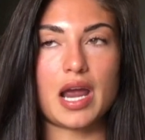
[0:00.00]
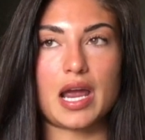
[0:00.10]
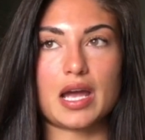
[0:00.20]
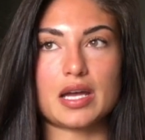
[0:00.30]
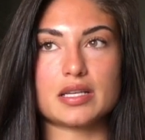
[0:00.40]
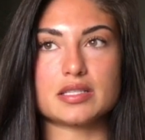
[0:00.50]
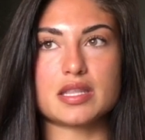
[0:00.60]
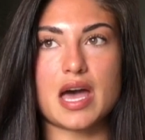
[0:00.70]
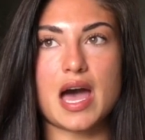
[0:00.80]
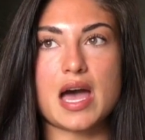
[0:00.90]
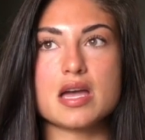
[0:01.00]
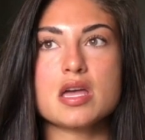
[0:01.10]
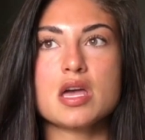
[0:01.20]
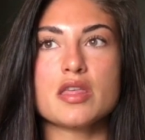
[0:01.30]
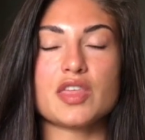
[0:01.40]
and
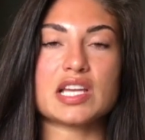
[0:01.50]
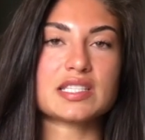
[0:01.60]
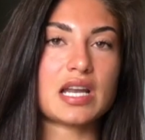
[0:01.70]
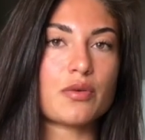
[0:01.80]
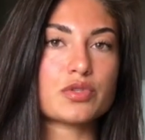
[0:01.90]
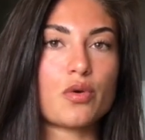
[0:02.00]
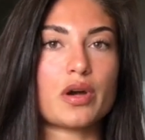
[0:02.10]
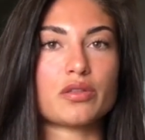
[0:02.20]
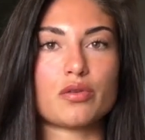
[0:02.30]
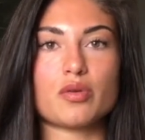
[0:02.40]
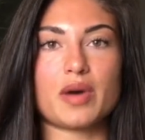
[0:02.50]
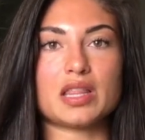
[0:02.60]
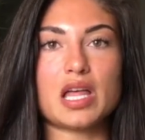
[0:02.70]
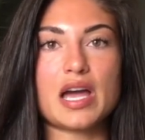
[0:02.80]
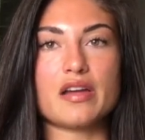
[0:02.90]
that things that I was going through in
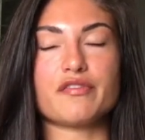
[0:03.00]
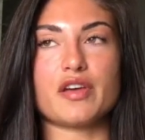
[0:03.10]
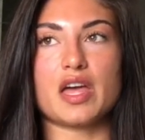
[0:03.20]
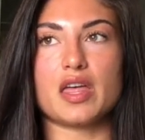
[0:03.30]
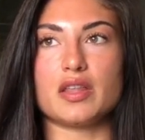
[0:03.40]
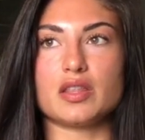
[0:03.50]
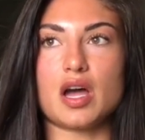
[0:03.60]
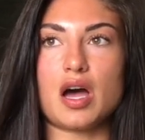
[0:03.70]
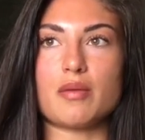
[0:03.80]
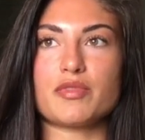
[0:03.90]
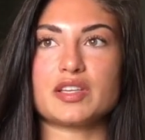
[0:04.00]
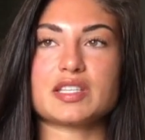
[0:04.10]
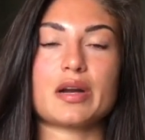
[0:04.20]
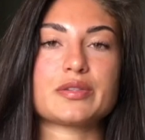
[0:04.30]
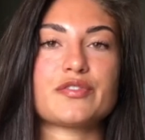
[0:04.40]
my life and
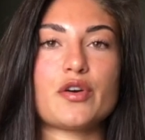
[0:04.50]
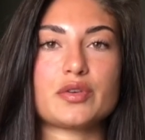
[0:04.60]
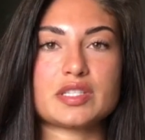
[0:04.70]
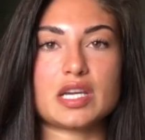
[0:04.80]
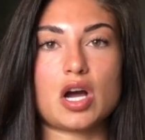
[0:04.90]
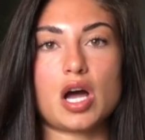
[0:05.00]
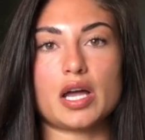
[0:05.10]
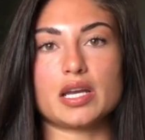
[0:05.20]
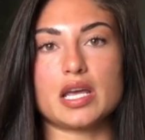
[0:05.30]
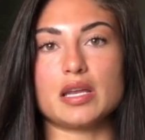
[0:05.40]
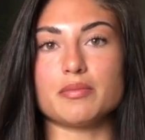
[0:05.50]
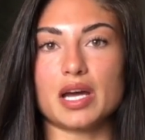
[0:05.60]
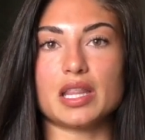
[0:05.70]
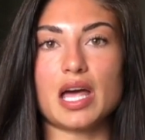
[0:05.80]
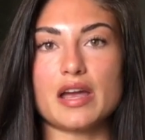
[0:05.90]
things that I was focusing on in
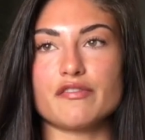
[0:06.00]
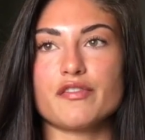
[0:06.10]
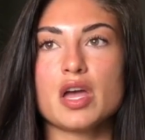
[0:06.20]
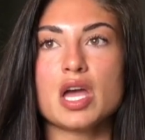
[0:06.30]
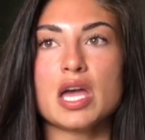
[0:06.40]
my life